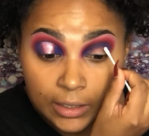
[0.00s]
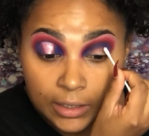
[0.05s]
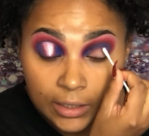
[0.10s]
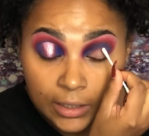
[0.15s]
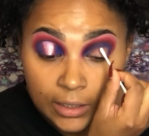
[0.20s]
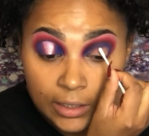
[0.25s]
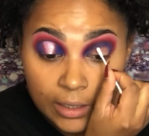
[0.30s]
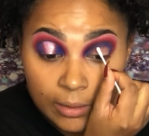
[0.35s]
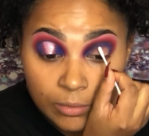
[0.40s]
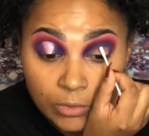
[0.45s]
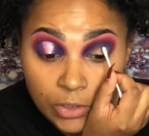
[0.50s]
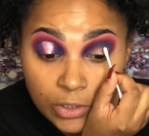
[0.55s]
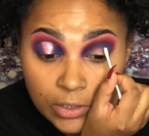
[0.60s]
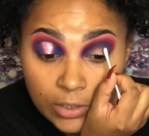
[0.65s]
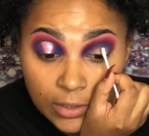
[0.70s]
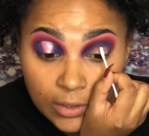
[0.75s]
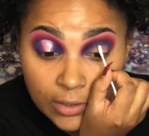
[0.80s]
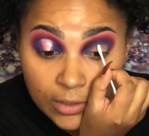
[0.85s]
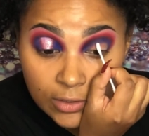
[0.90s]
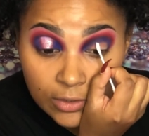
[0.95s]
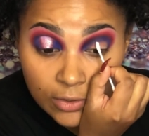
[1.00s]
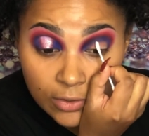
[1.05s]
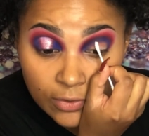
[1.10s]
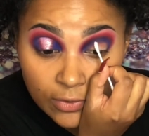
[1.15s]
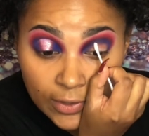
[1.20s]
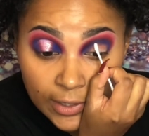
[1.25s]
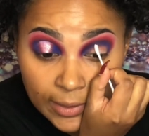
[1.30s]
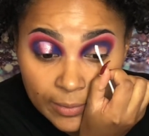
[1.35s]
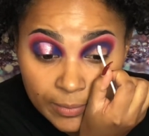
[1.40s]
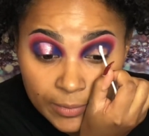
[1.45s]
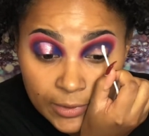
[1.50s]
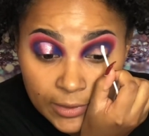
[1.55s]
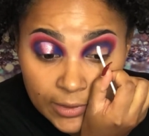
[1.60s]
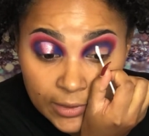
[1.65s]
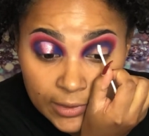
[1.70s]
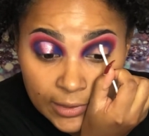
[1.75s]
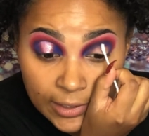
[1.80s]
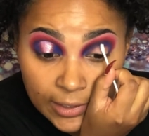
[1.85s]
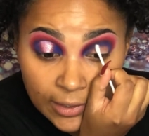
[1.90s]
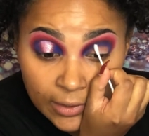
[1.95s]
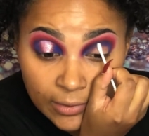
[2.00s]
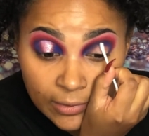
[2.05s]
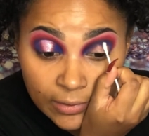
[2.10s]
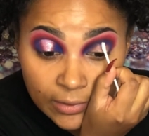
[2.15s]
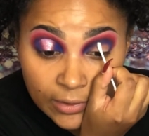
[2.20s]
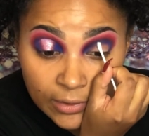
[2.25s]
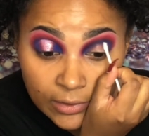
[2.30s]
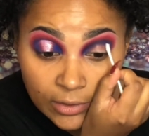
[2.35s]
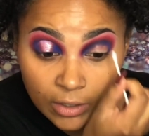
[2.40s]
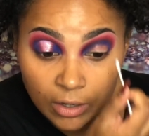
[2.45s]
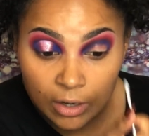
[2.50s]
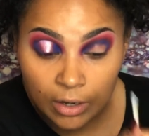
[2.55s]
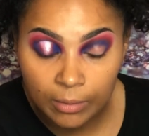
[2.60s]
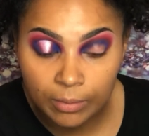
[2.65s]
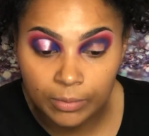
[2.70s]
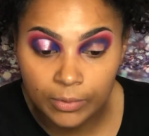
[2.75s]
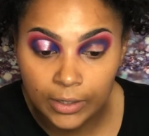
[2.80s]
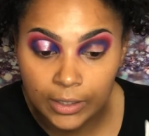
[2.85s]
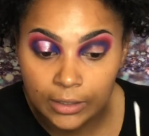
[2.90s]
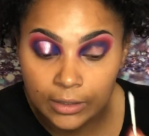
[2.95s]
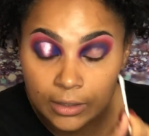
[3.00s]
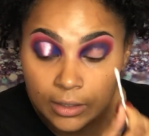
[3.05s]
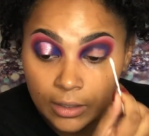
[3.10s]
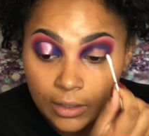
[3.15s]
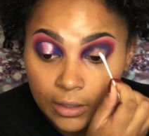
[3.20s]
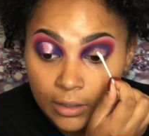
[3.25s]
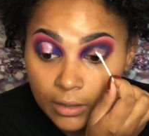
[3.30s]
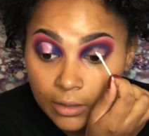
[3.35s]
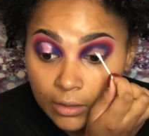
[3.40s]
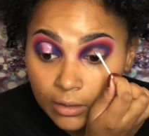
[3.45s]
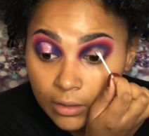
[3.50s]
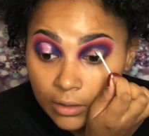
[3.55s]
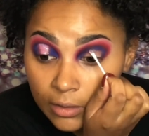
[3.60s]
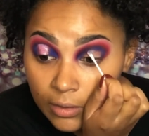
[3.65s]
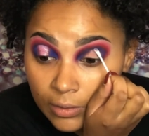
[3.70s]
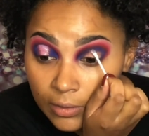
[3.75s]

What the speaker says: and I'm just gonna scrape this like on the top right there.